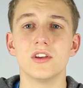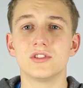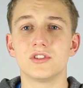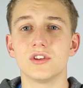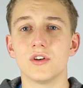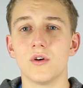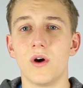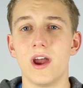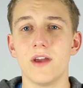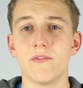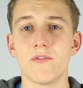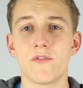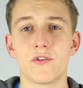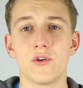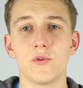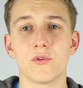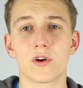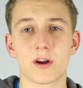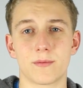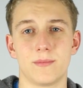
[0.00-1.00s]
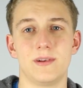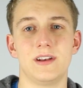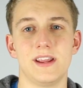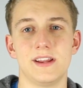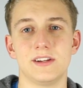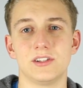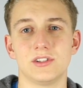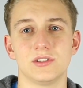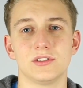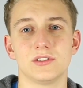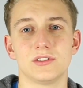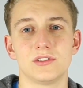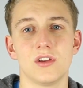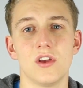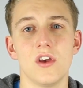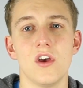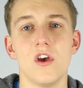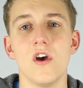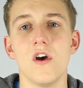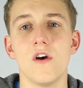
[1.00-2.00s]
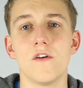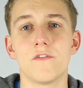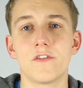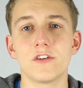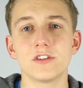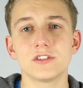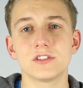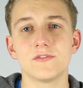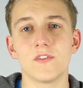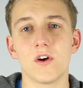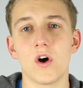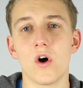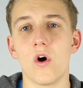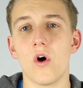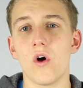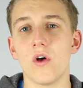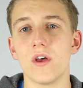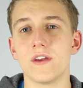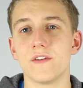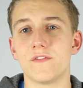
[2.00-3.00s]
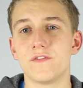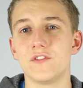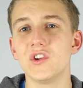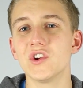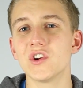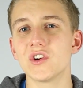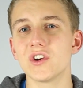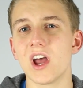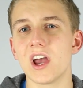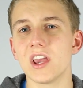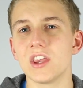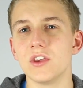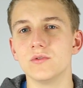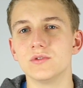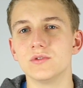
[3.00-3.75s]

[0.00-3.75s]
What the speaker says: So I have a few recommendations. First of all, if you're not